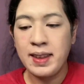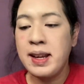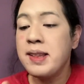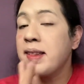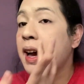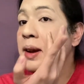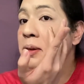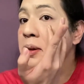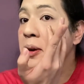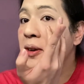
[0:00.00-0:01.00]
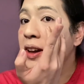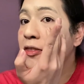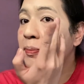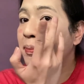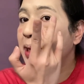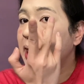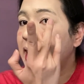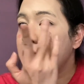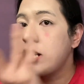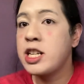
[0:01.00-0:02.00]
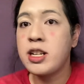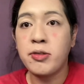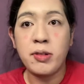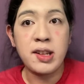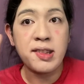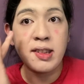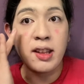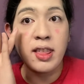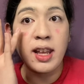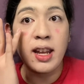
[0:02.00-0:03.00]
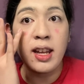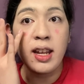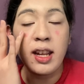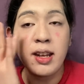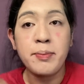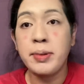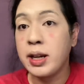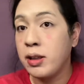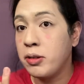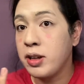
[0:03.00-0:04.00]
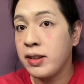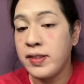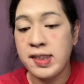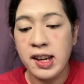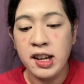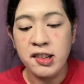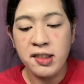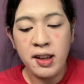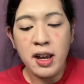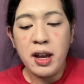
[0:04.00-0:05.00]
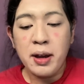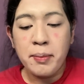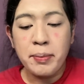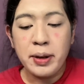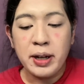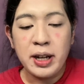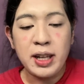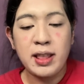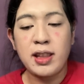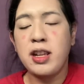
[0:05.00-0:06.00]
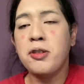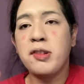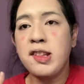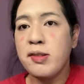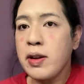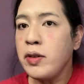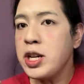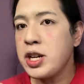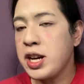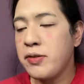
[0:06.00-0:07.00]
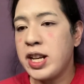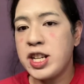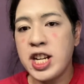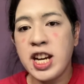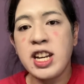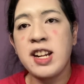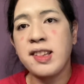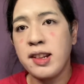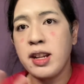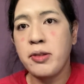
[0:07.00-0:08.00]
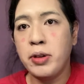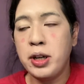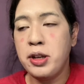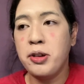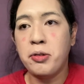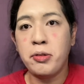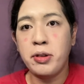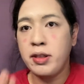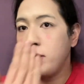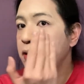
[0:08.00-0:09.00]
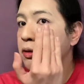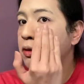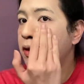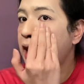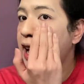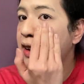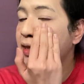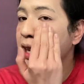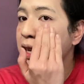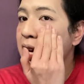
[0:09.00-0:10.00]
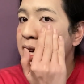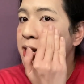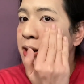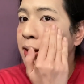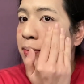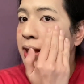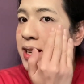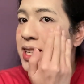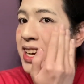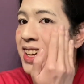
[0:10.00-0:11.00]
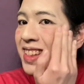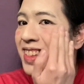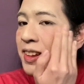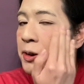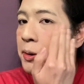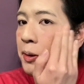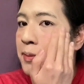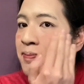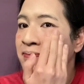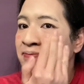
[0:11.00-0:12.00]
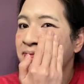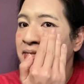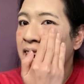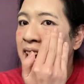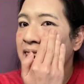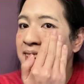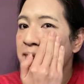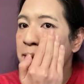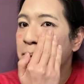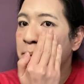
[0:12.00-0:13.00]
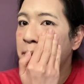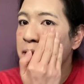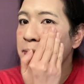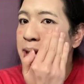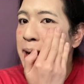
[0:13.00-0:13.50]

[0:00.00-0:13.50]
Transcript: So I don't know if blush was a thing in pre-colonial Visayas, but you know, since we were training with the Chinese and they were known to have like natural blushes, so I guess it wouldn't be